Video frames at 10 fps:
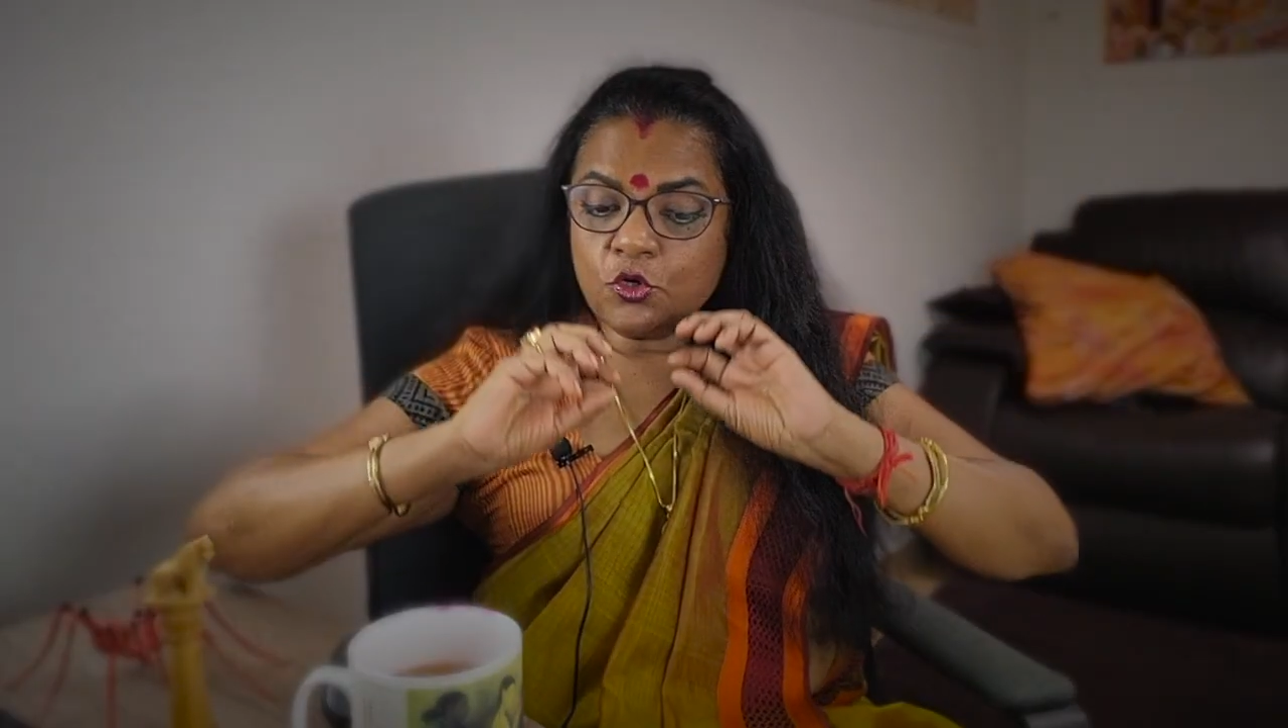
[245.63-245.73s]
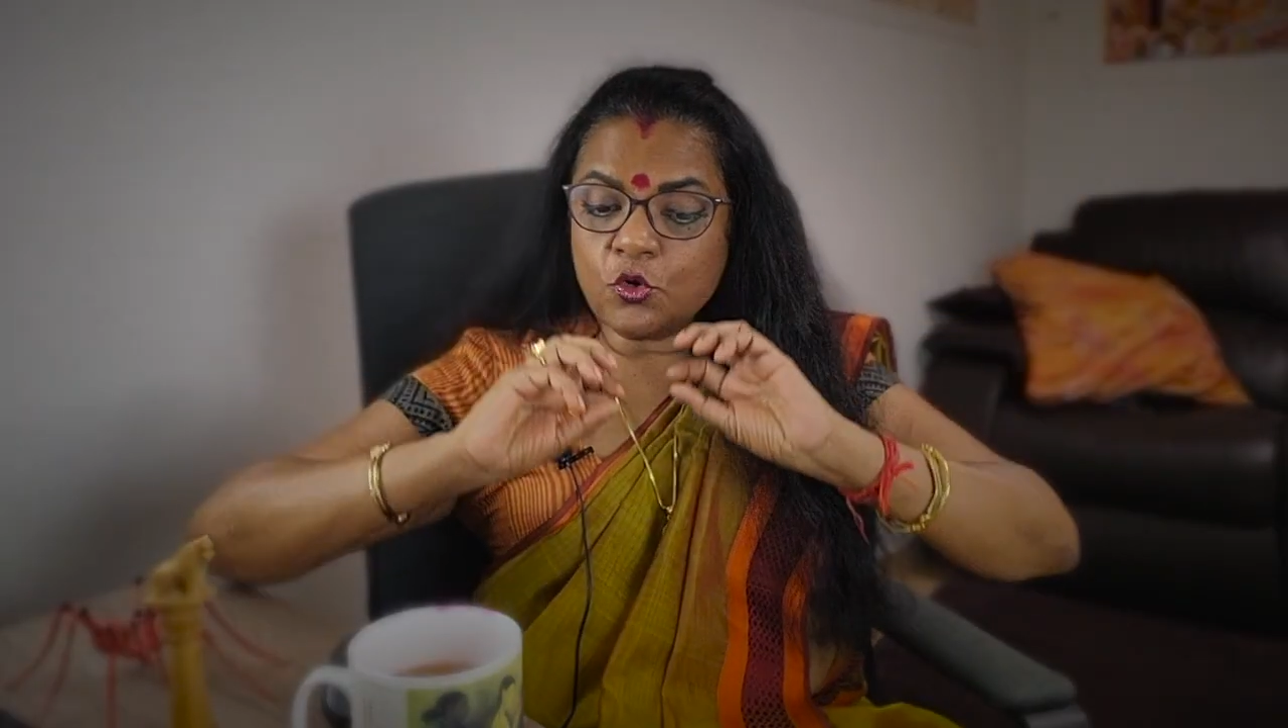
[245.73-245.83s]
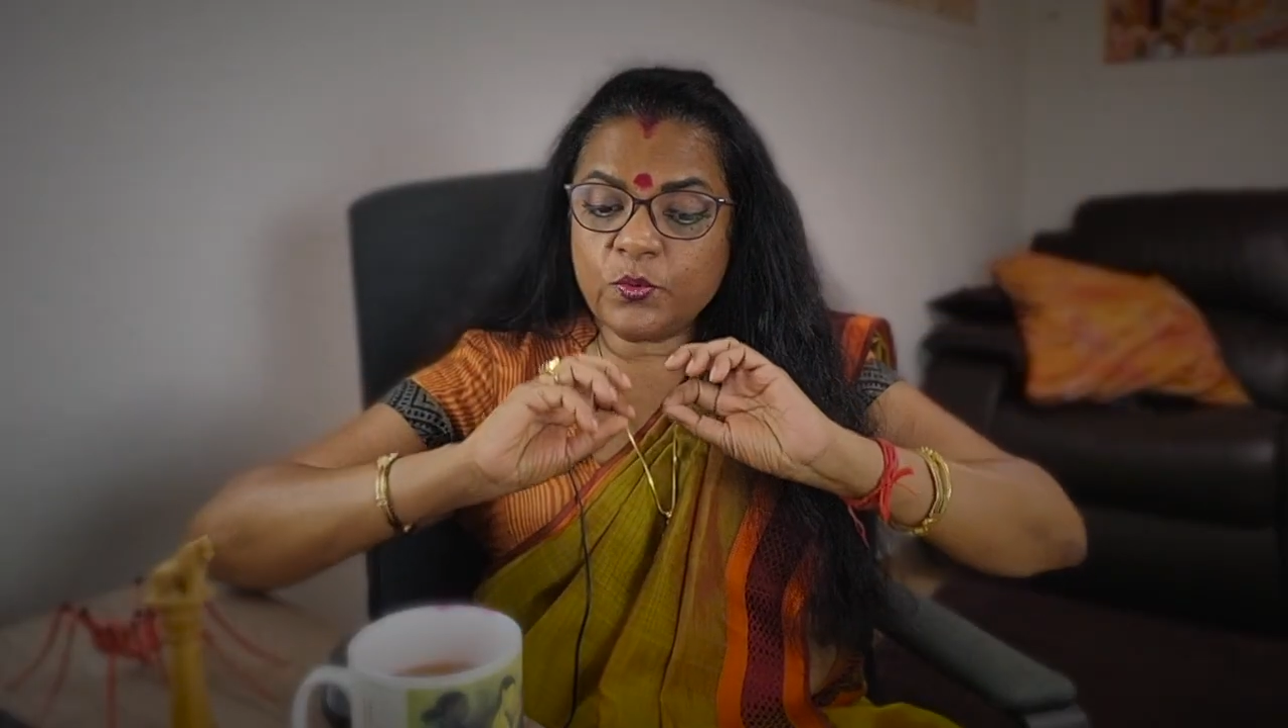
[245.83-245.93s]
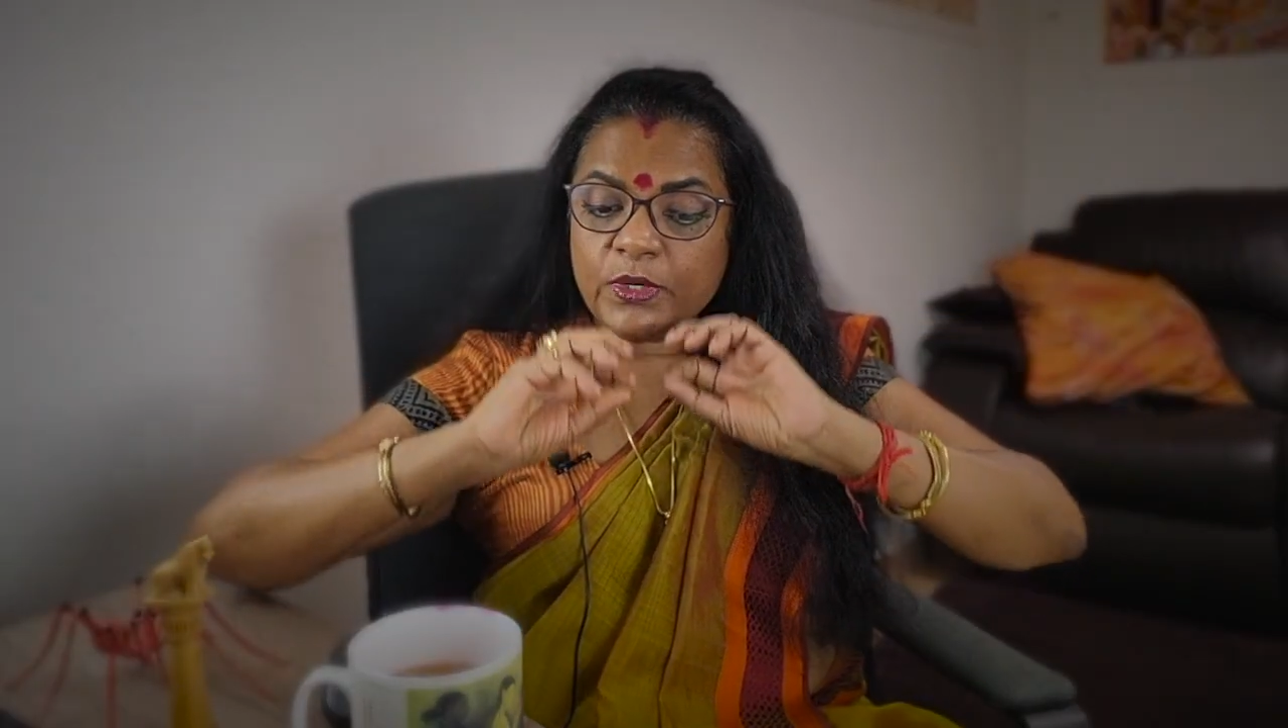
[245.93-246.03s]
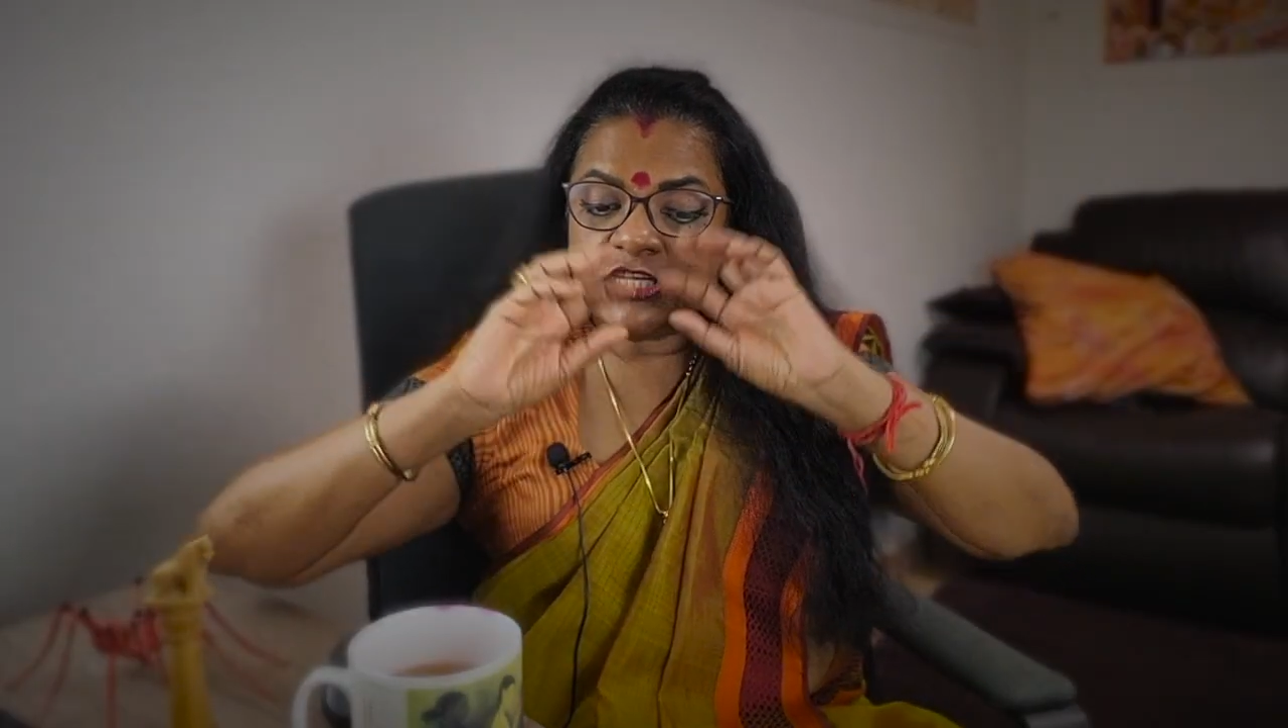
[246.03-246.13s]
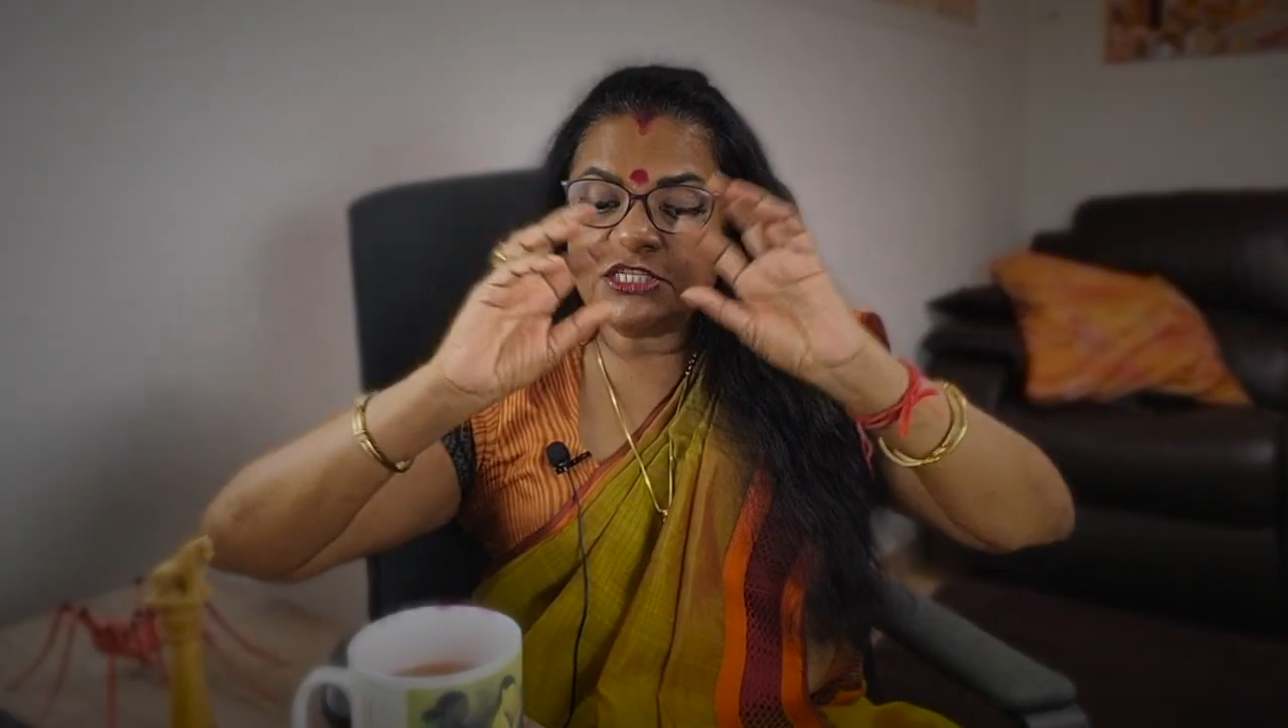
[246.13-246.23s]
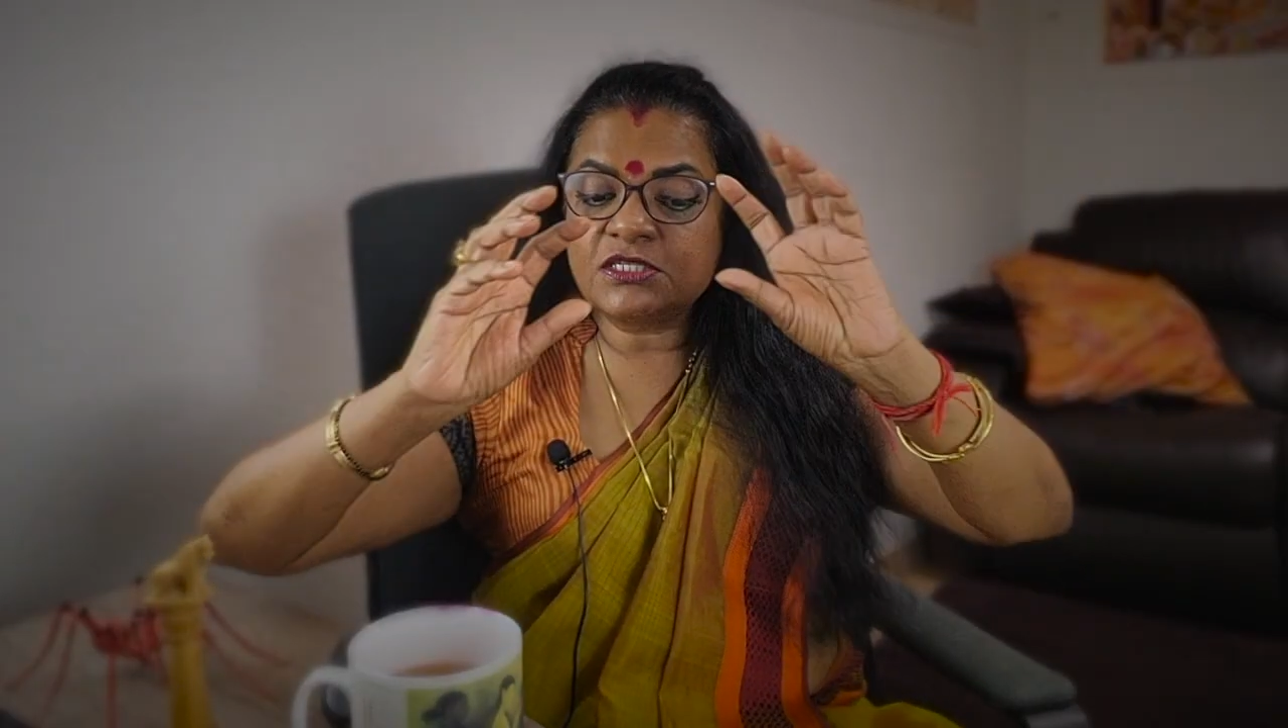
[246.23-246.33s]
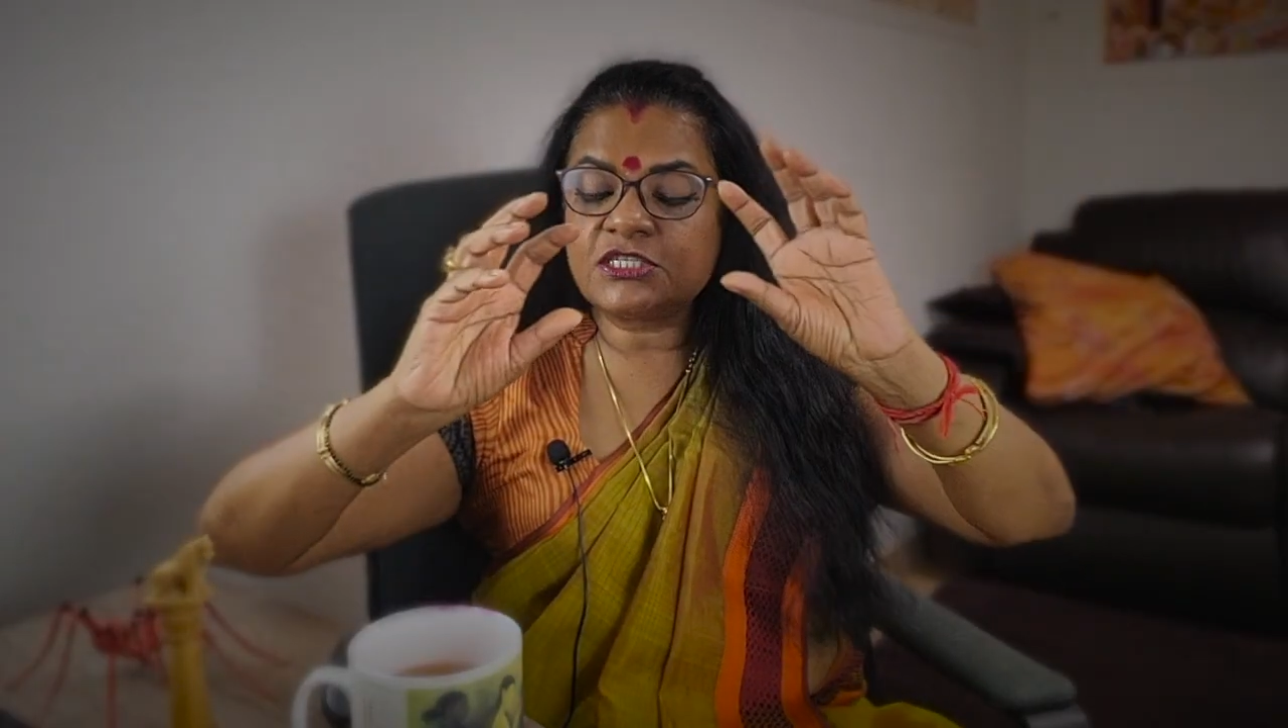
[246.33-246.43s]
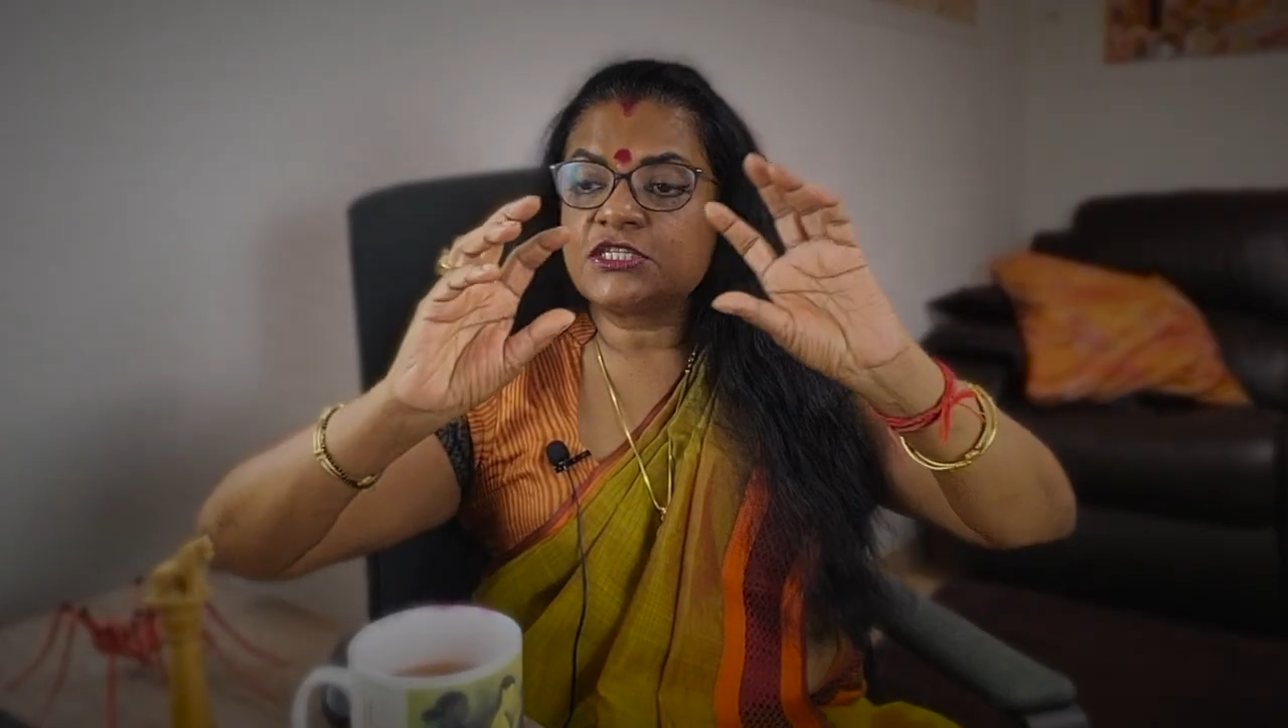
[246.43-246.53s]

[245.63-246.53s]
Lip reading: which